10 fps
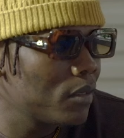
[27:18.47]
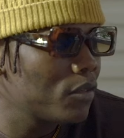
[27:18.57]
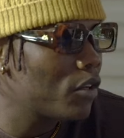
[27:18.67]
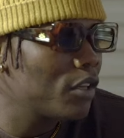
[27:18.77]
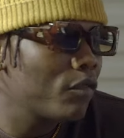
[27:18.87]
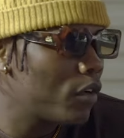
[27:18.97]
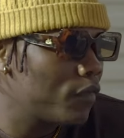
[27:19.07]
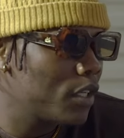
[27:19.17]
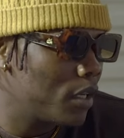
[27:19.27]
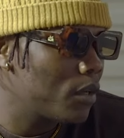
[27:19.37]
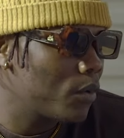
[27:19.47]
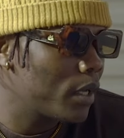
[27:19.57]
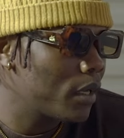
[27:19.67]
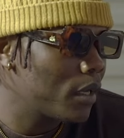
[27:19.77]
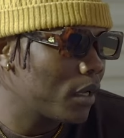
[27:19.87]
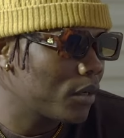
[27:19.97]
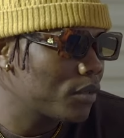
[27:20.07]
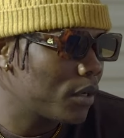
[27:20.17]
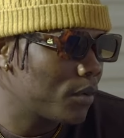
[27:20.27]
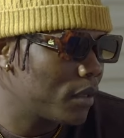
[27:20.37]
He's not involved in any way.
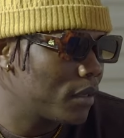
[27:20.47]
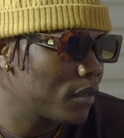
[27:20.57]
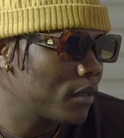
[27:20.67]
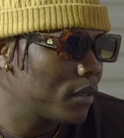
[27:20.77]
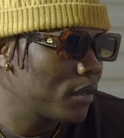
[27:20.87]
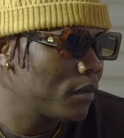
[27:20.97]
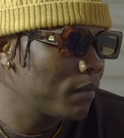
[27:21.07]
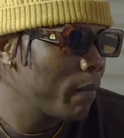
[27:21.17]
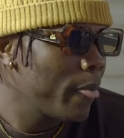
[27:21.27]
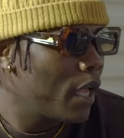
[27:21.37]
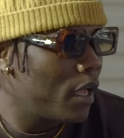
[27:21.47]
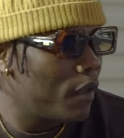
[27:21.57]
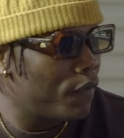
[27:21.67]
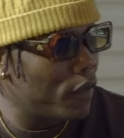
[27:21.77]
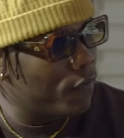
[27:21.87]
I'll tell you this.